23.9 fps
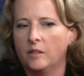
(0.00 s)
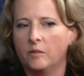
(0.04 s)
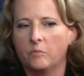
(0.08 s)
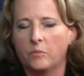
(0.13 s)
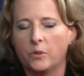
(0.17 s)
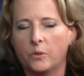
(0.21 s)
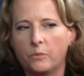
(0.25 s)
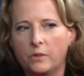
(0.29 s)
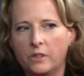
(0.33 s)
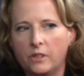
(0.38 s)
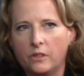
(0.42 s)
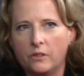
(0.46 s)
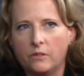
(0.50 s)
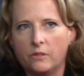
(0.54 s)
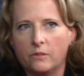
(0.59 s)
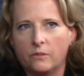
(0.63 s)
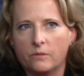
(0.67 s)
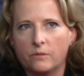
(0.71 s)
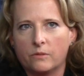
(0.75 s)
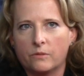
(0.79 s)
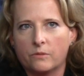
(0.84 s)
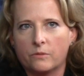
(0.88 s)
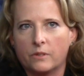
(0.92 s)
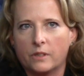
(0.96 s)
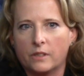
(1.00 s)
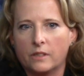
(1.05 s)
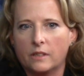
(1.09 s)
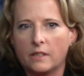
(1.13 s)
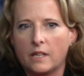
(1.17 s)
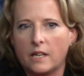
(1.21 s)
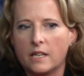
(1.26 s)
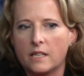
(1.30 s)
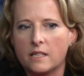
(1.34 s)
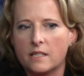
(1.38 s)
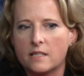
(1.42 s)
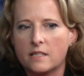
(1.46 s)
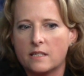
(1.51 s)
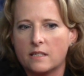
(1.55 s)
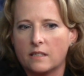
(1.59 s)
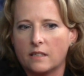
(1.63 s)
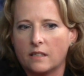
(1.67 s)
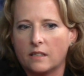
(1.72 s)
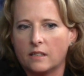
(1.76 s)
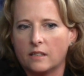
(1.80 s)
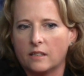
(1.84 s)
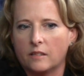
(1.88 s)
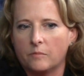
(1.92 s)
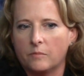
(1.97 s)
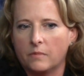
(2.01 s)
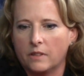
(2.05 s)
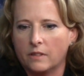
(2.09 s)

But when you realize um,